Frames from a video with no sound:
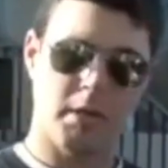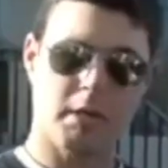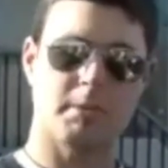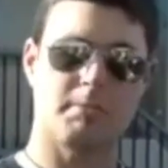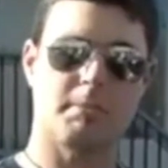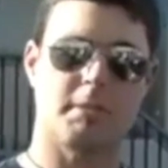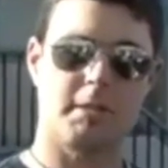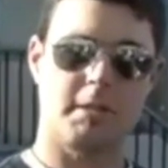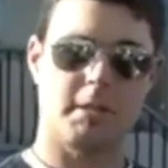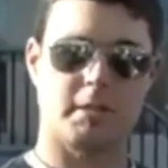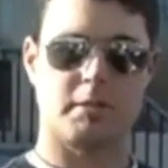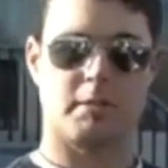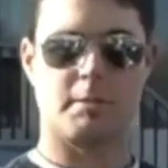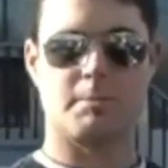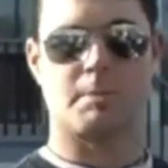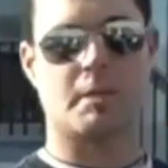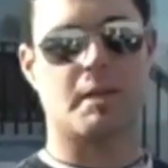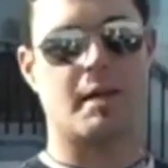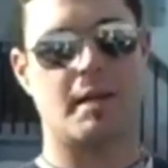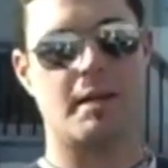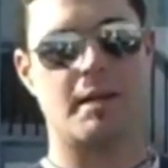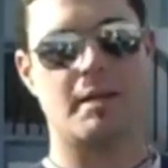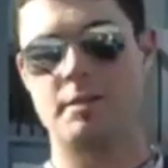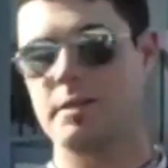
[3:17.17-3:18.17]
We hook up to the
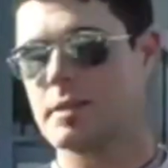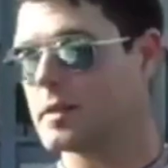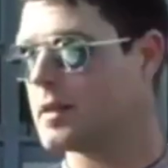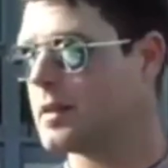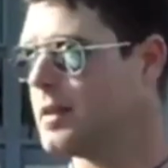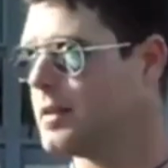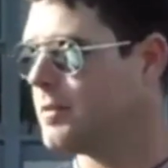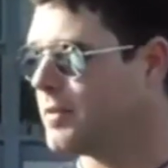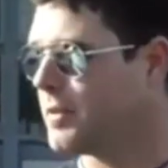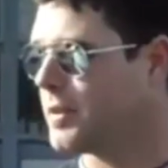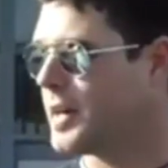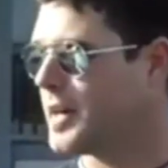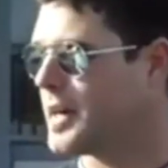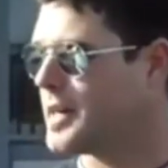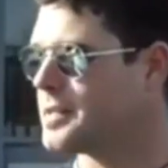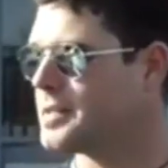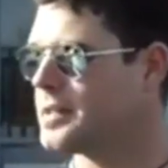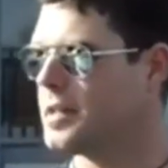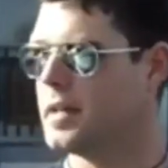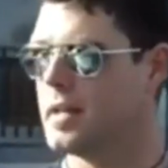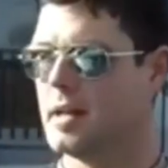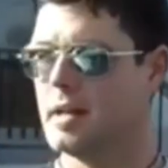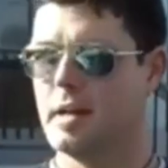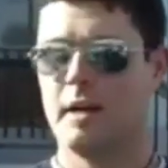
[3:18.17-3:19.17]
dealership, it's a lot easier for
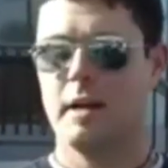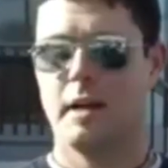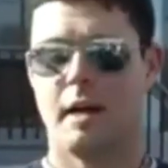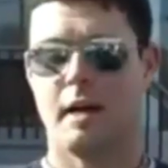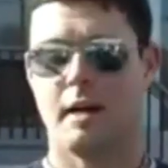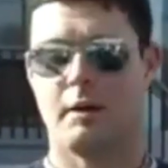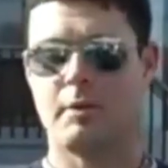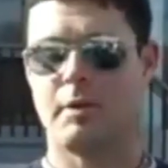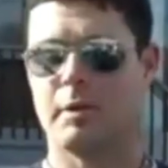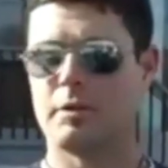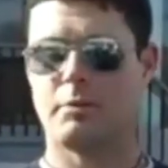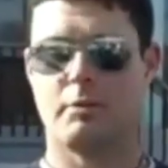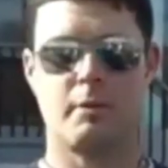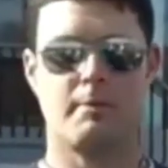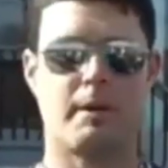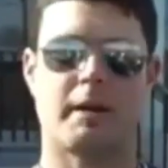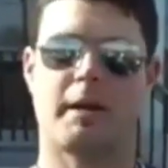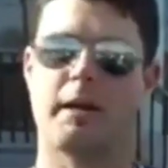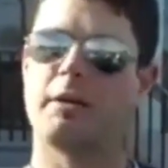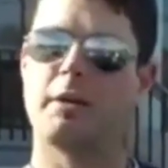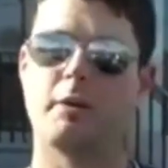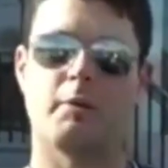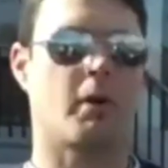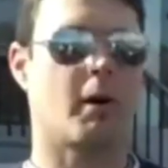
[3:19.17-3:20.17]
us. We don't have to
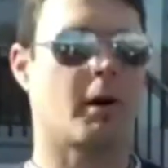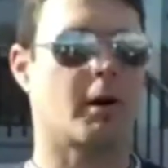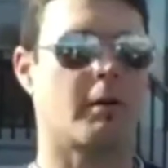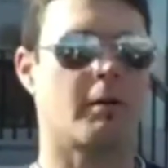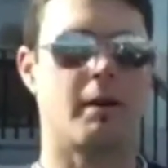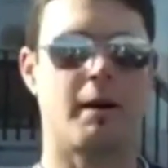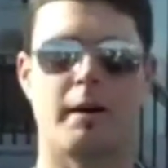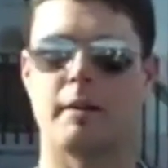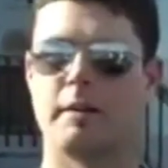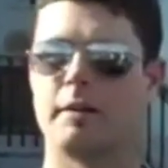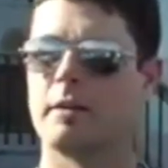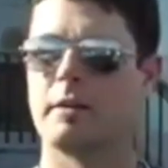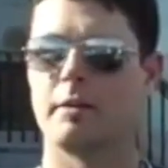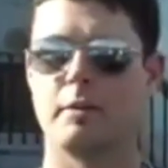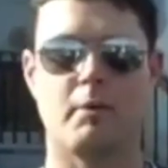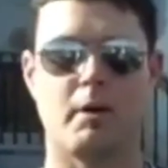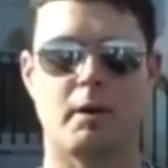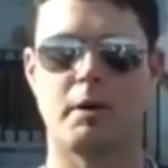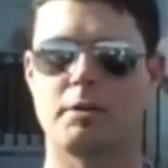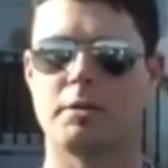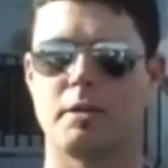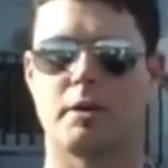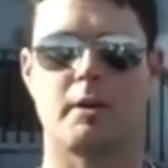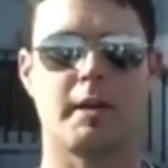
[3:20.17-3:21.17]
worry about carrying water around.
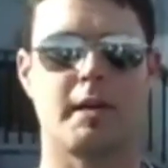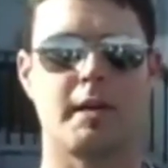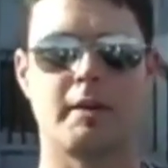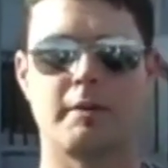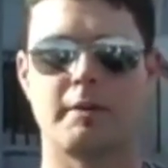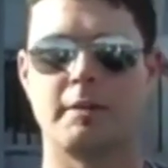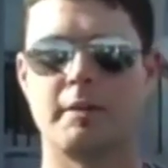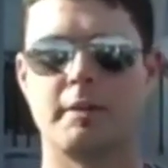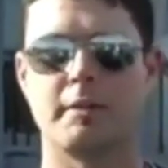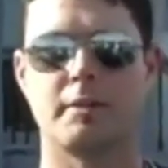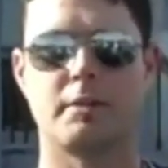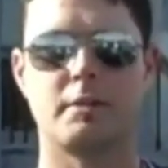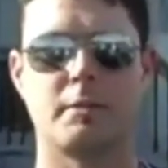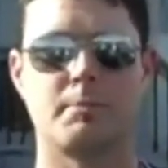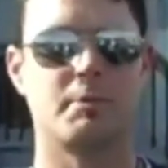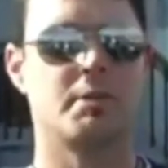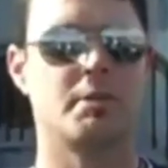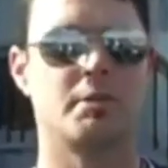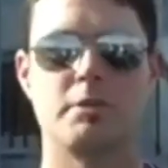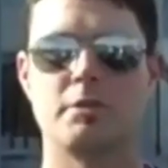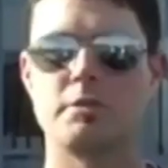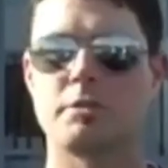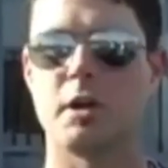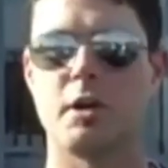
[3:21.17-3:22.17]
The water's already here at the
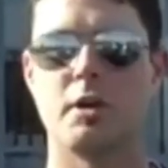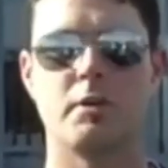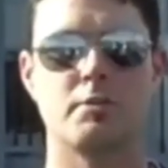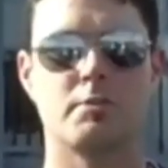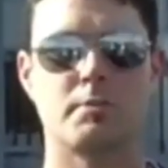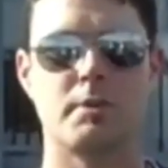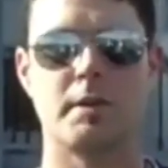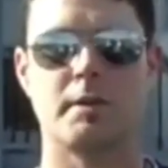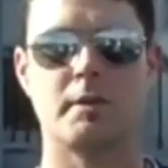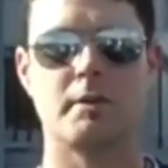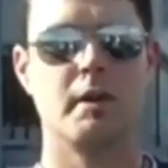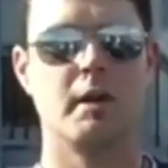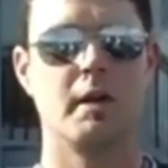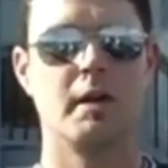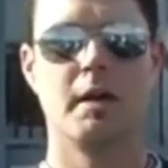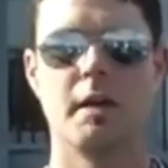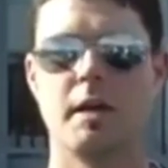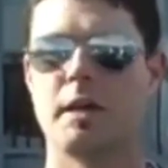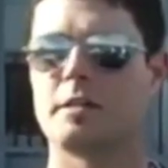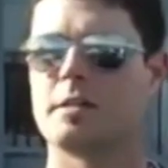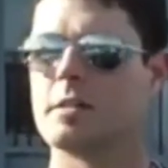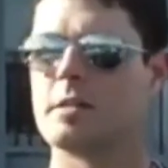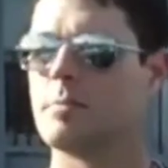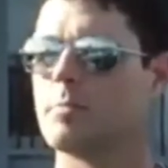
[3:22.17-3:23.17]
dealership. We just use a hose reel,
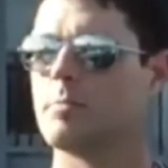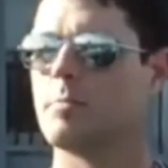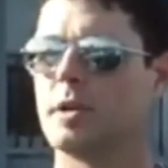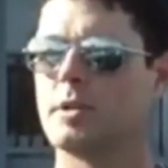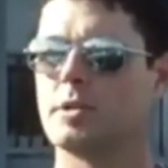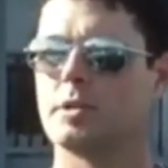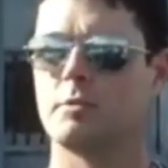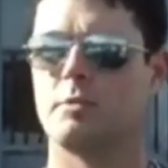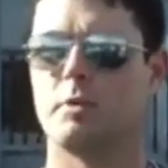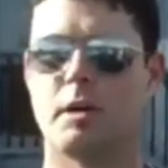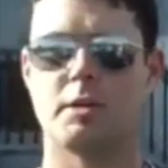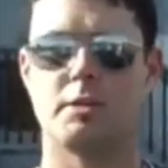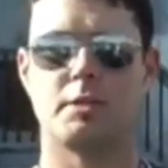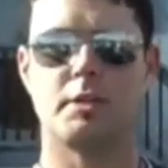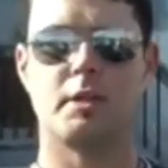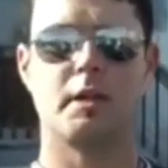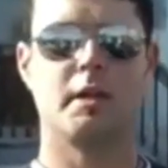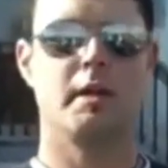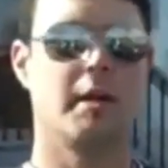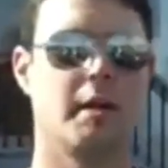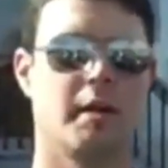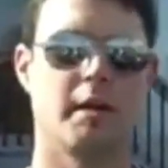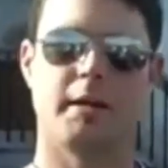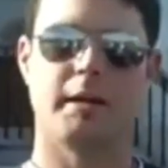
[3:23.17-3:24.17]
simple pressure
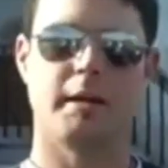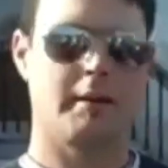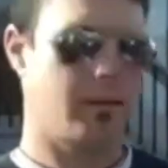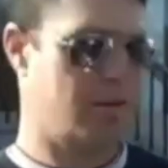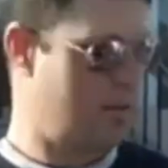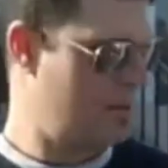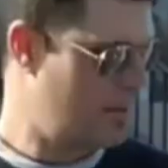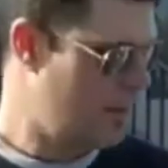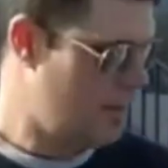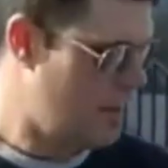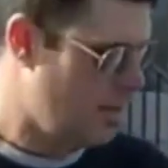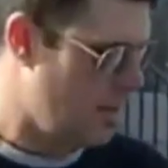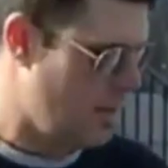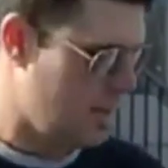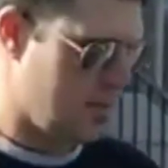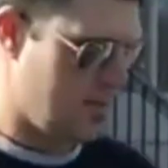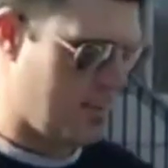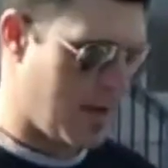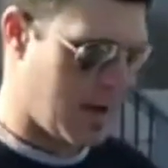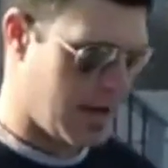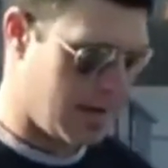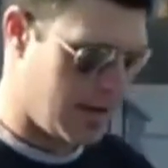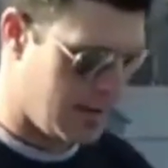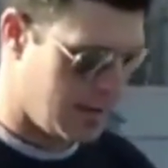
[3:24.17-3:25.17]
washer, and
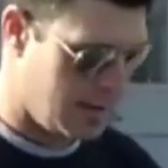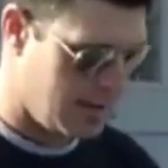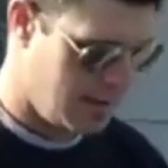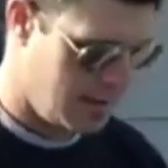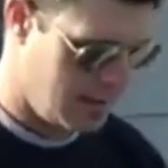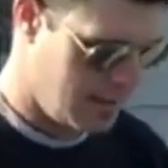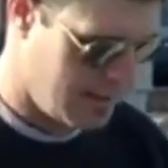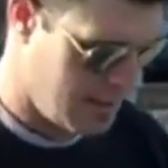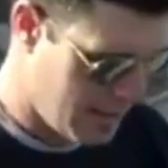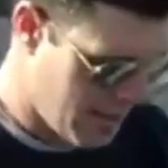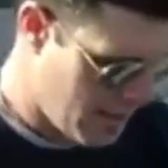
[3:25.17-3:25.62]
that's about it.